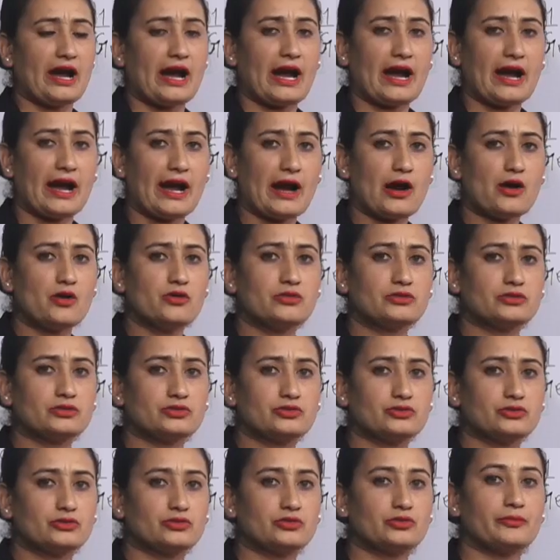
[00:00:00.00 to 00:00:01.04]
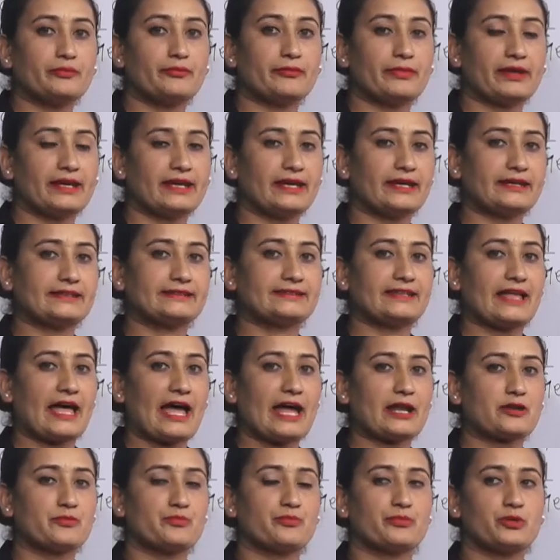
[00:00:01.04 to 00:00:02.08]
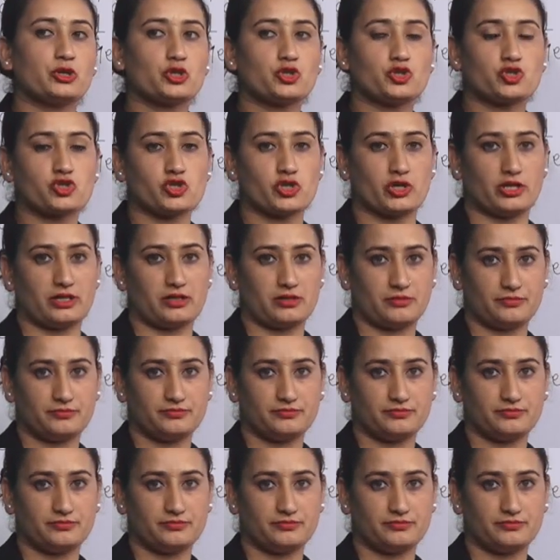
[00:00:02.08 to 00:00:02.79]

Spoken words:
how to make that picture.